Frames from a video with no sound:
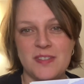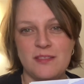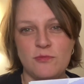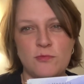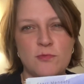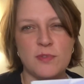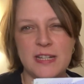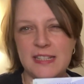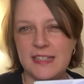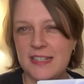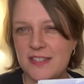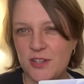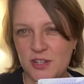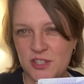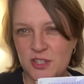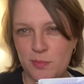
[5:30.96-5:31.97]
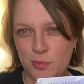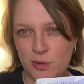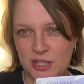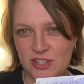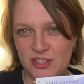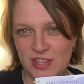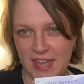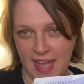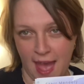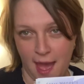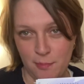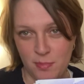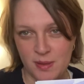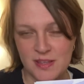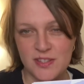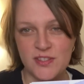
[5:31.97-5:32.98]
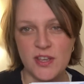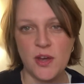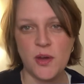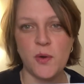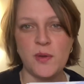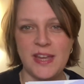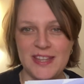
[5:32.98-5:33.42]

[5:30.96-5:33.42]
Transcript: really starts to bridge the gap. So